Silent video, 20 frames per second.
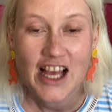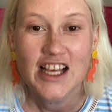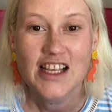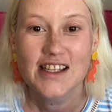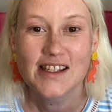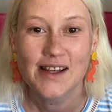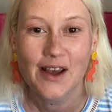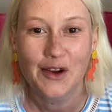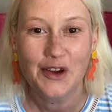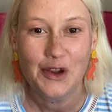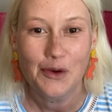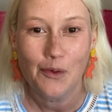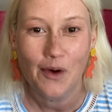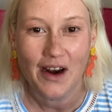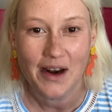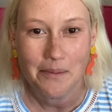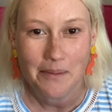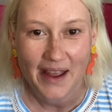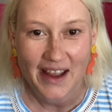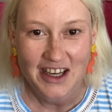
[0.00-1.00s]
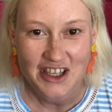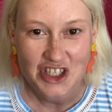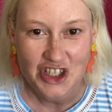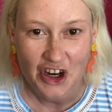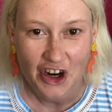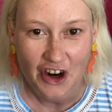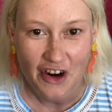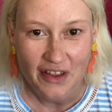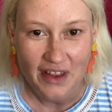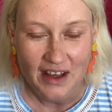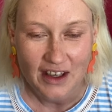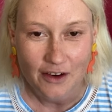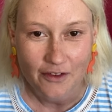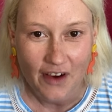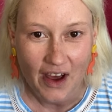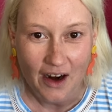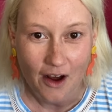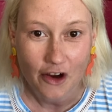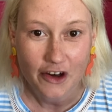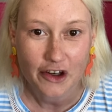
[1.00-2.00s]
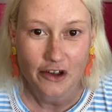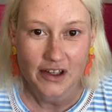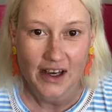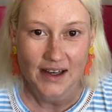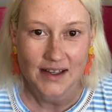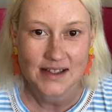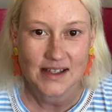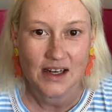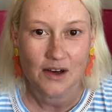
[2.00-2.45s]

So you want to make sure that you've got all your ducks